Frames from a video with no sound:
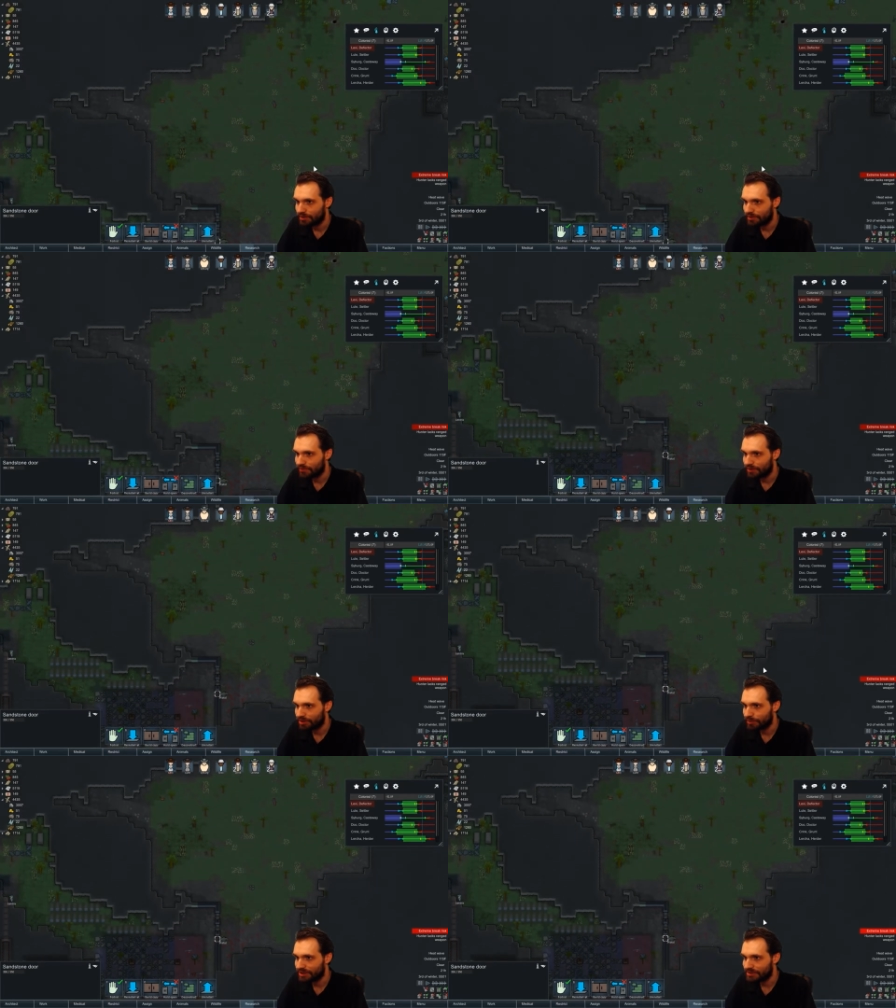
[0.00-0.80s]
It's
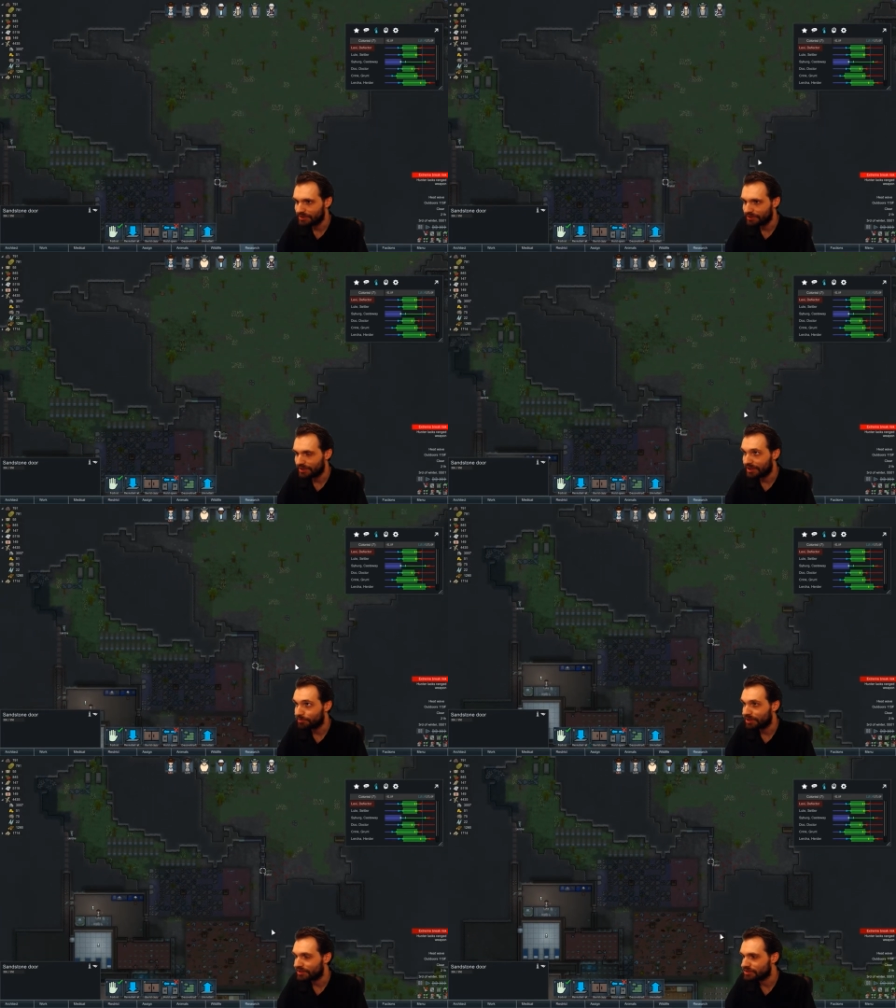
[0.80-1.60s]
very basic right now,
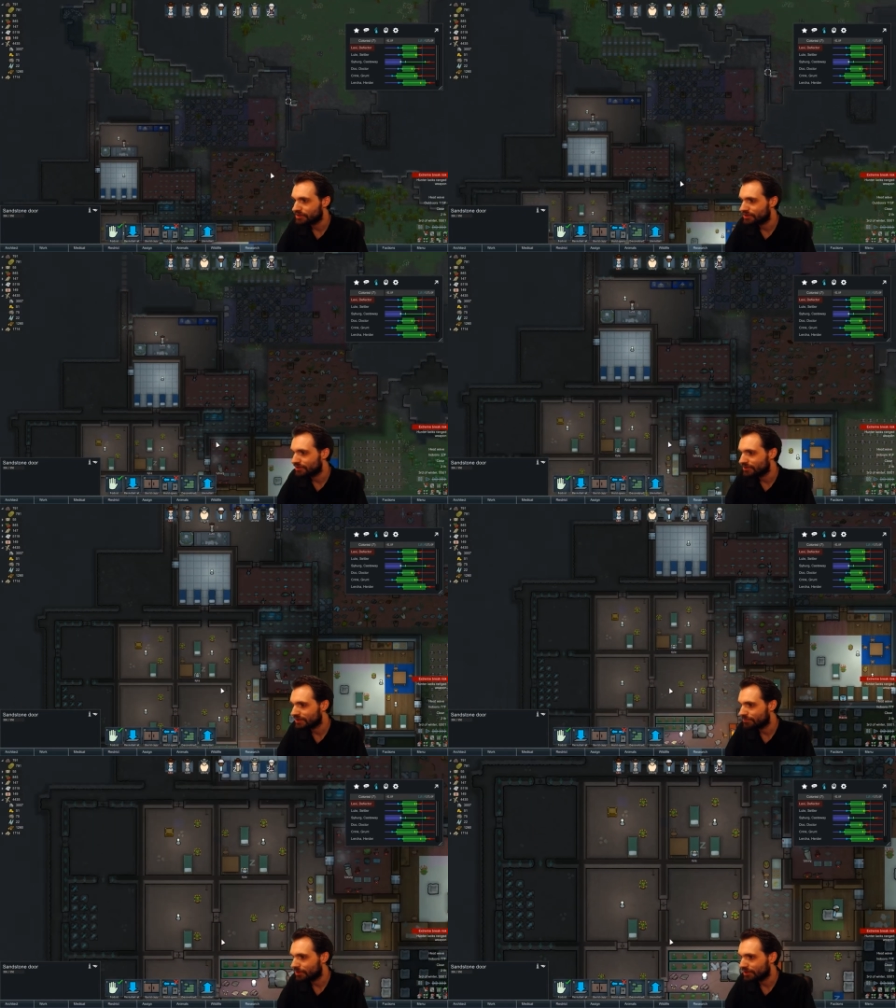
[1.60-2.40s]
but I should do
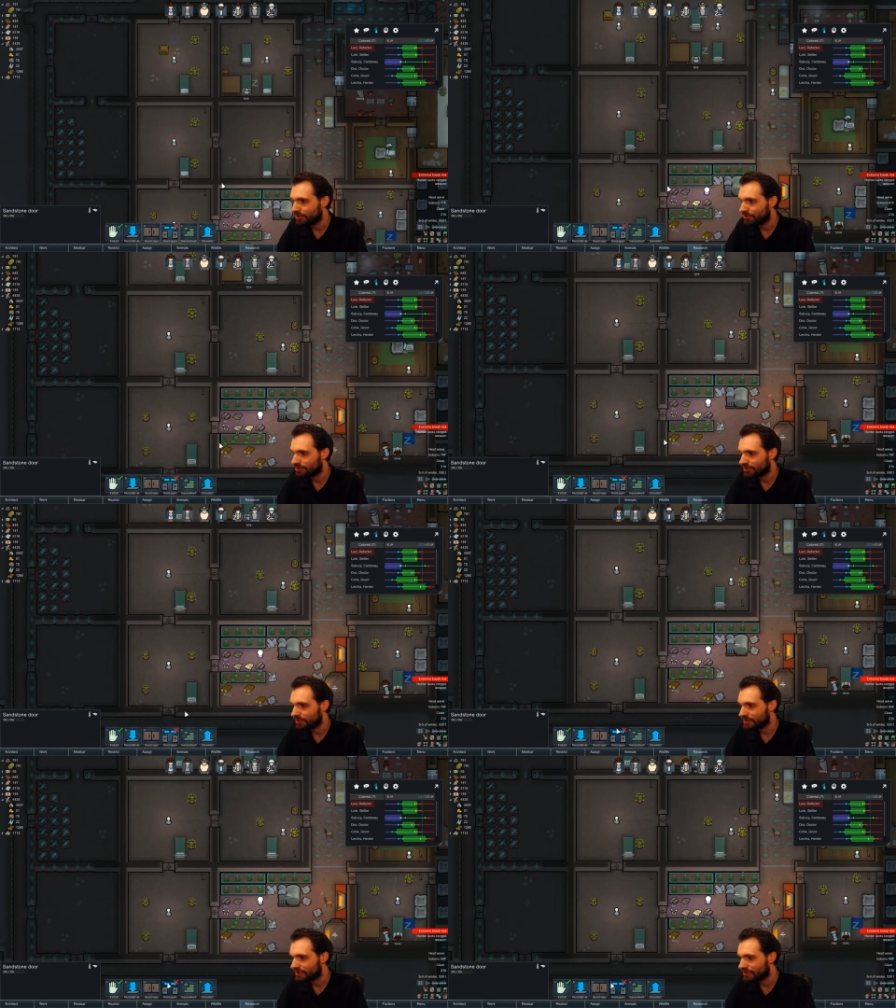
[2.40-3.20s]
some auto
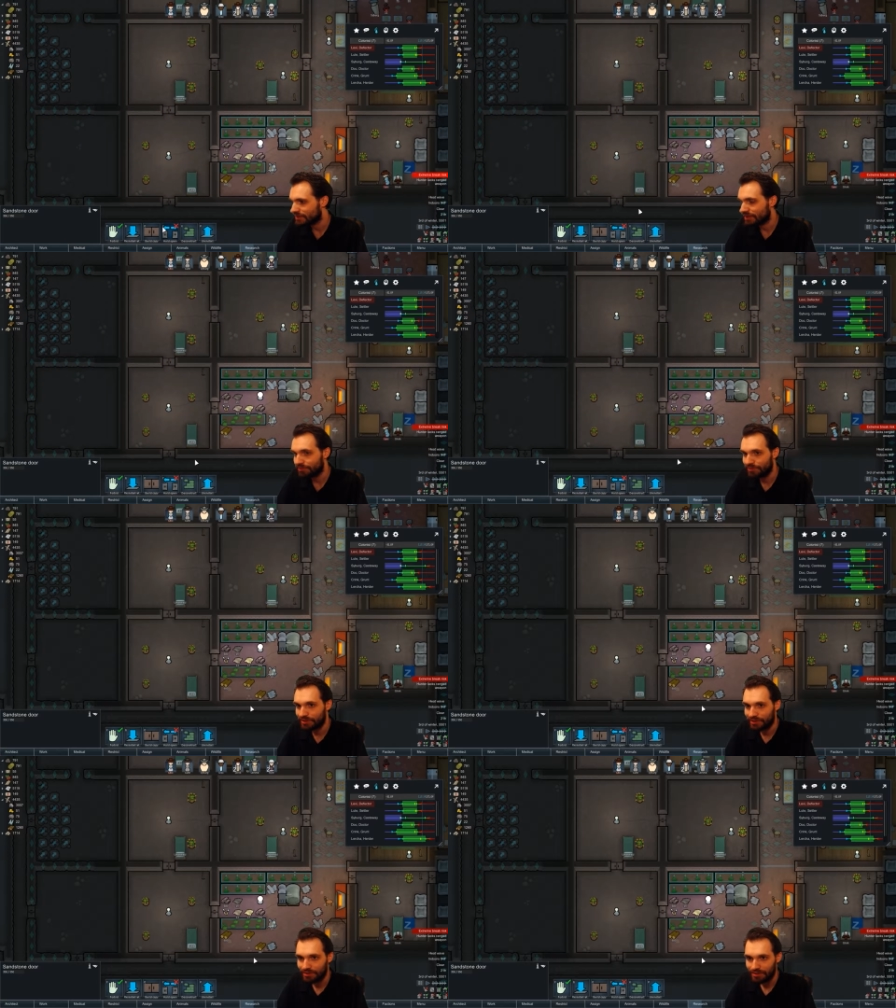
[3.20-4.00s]
turrets and stuff.
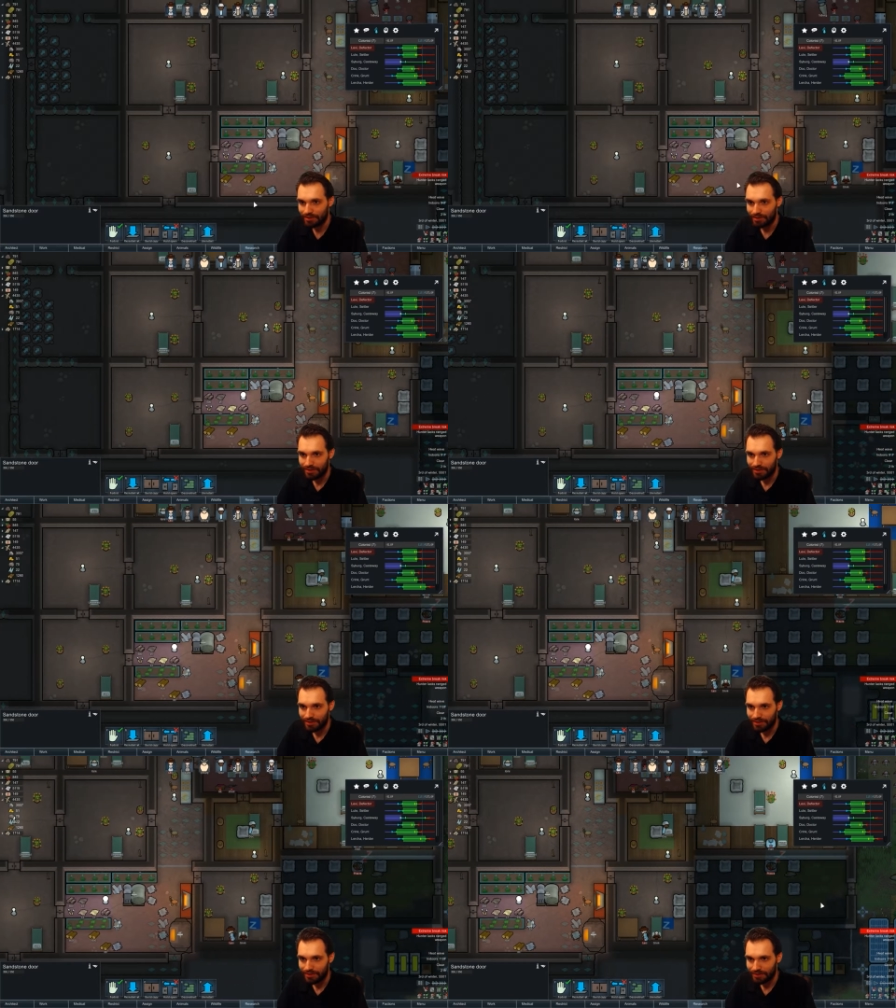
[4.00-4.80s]

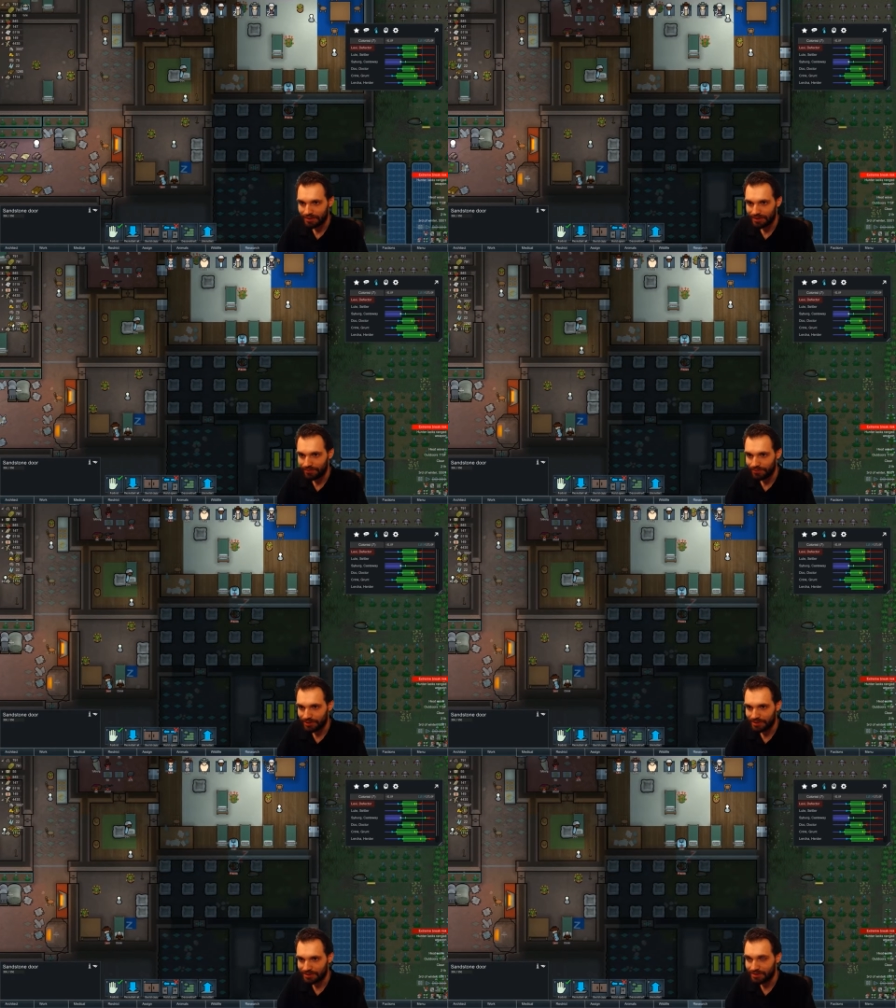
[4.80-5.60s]

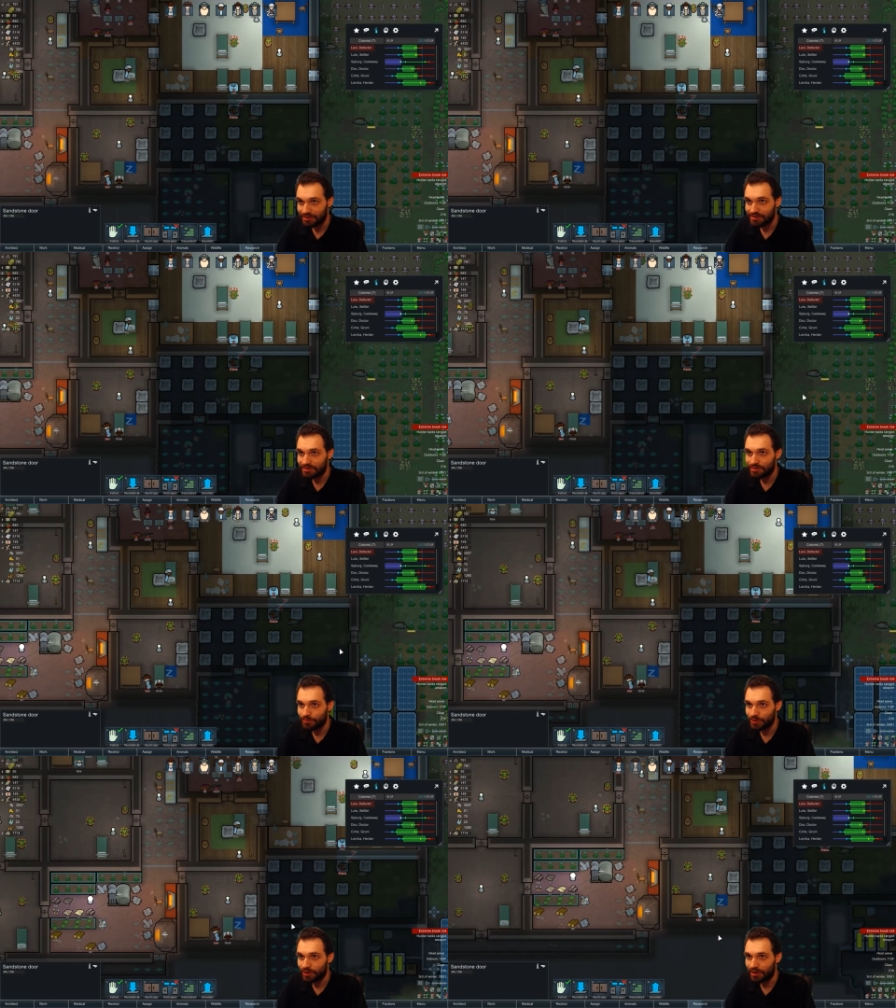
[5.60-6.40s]
Thankfully, it's not
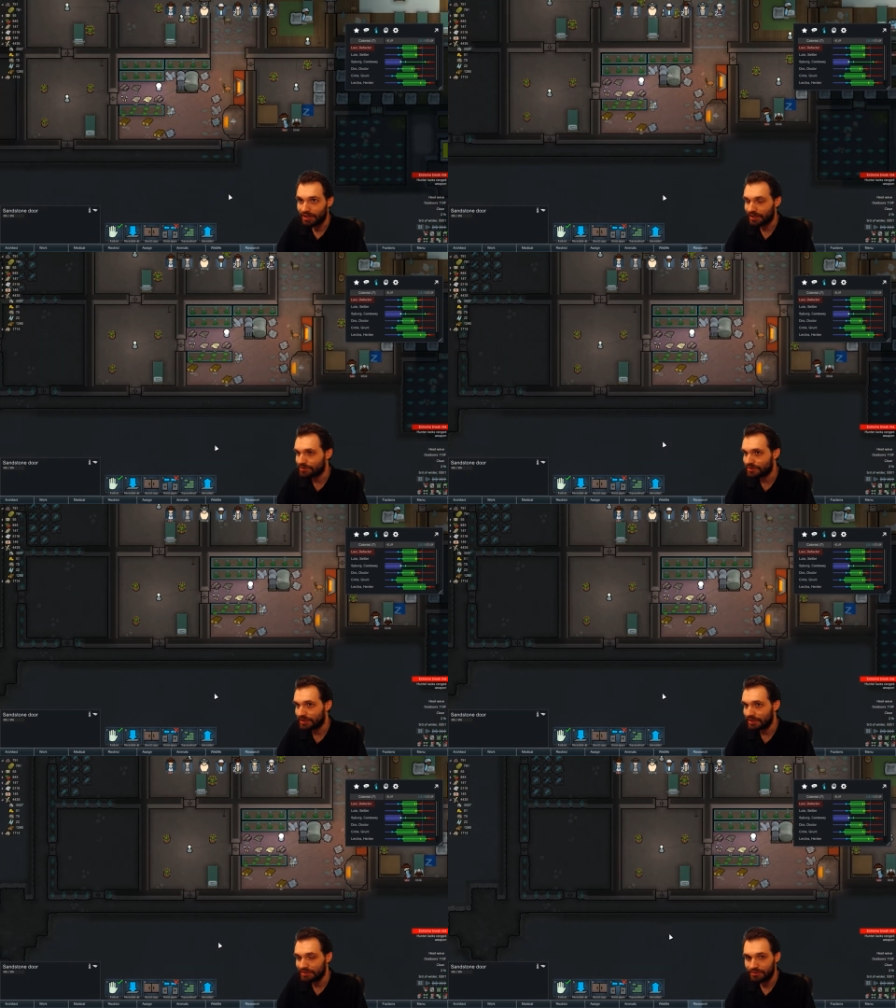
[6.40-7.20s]
super hot outside.